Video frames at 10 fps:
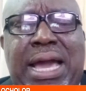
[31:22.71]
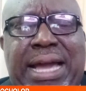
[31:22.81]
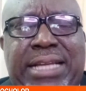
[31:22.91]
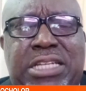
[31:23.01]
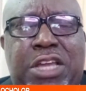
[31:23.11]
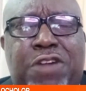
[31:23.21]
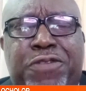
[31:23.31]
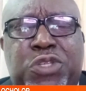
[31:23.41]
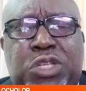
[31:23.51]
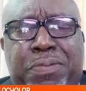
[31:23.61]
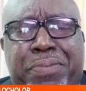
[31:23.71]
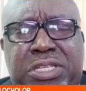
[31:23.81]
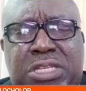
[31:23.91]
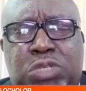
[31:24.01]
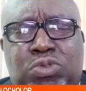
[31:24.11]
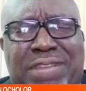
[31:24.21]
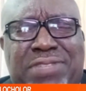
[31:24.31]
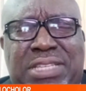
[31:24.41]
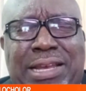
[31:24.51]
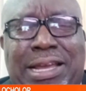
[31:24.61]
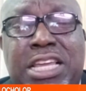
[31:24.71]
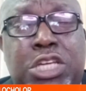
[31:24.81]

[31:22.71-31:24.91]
and the office of the president would have started that.